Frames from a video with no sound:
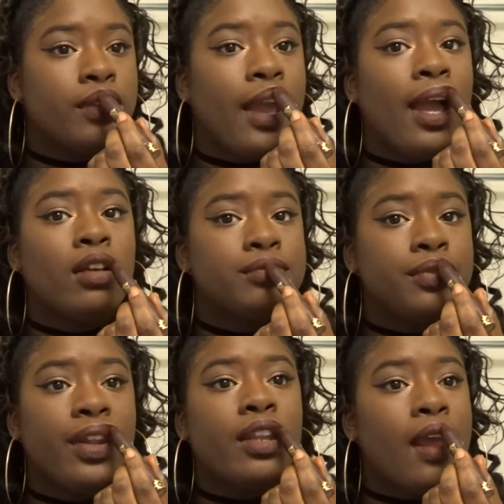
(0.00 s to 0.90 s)
I don't
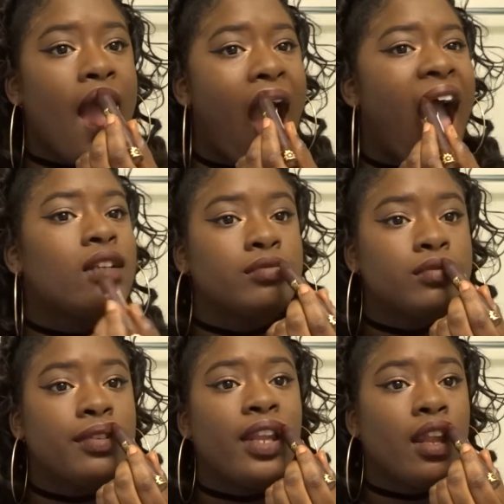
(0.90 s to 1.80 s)
remember what this
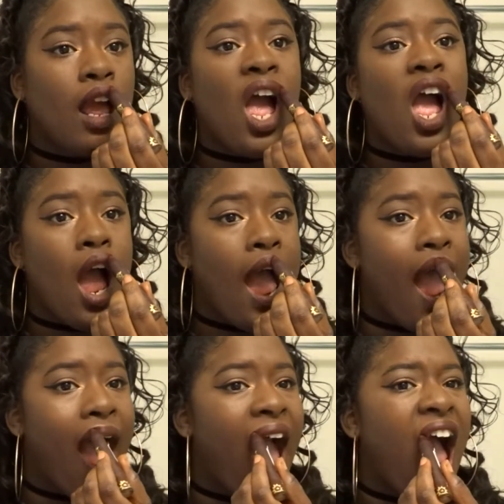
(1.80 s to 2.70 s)
is. I'll go ahead
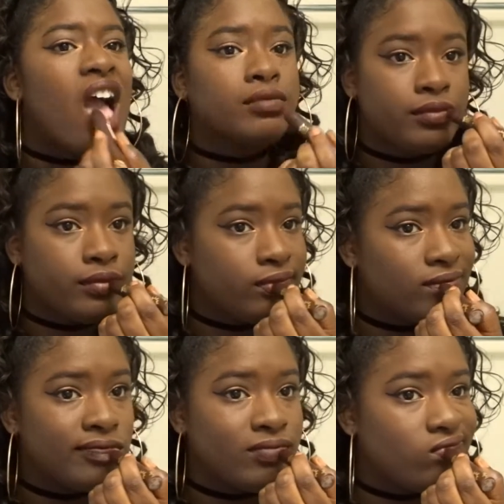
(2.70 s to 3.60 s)
and link that in the
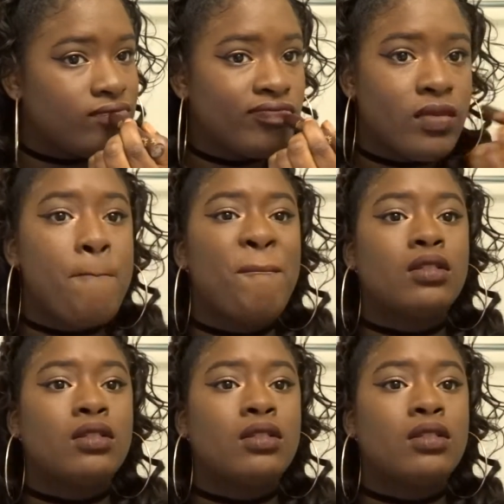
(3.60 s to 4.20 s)
description box below.